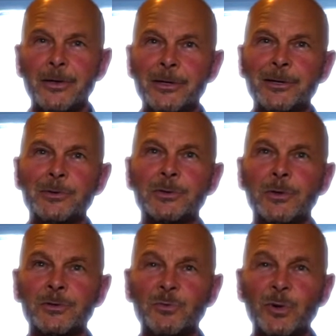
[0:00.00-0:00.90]
to use
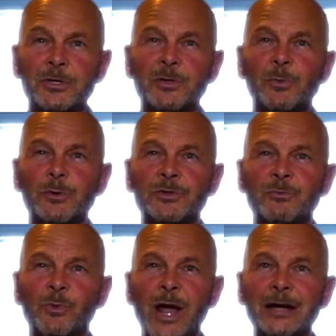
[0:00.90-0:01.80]
those principles
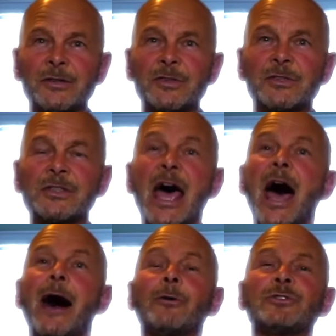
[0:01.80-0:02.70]
and practices
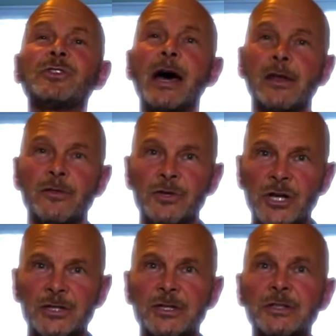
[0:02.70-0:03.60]
outside of the
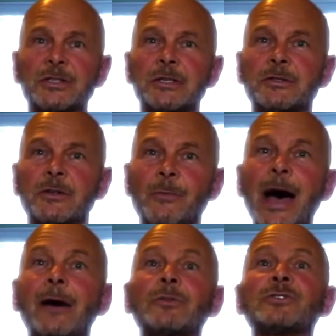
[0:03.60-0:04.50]
justice system,
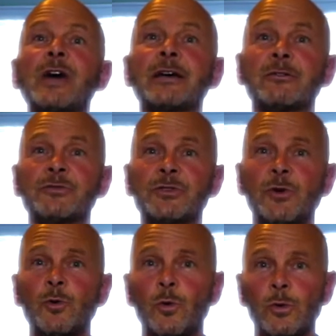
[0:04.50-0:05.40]
outside of
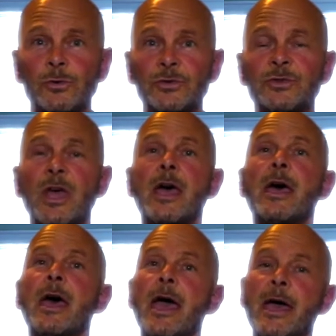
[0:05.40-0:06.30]
schools,
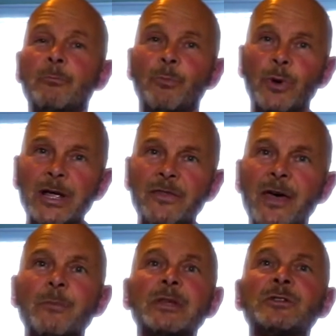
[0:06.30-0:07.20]
and bring
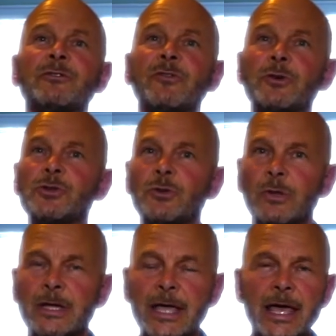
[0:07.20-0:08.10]
them into
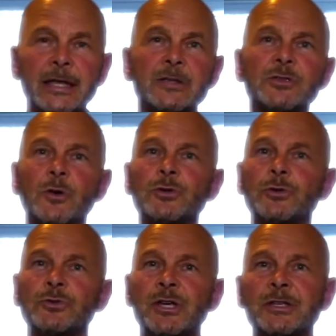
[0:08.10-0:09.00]
virtually any
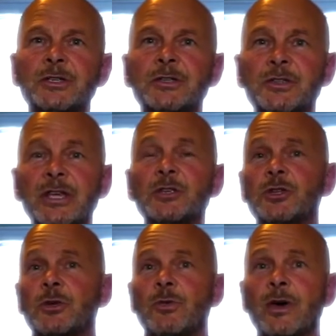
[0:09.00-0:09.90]
social justice
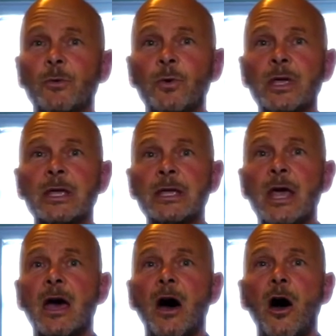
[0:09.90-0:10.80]
issue that we
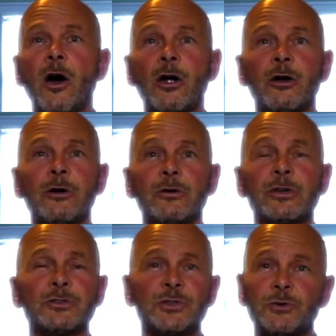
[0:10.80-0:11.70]
are
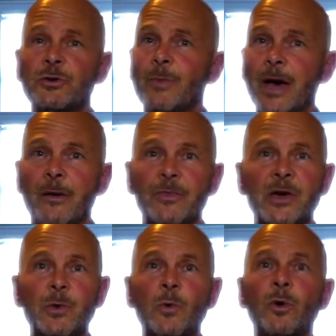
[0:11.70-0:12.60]
concerned about,
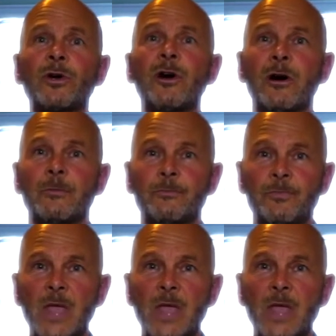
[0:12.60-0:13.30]
that we work on.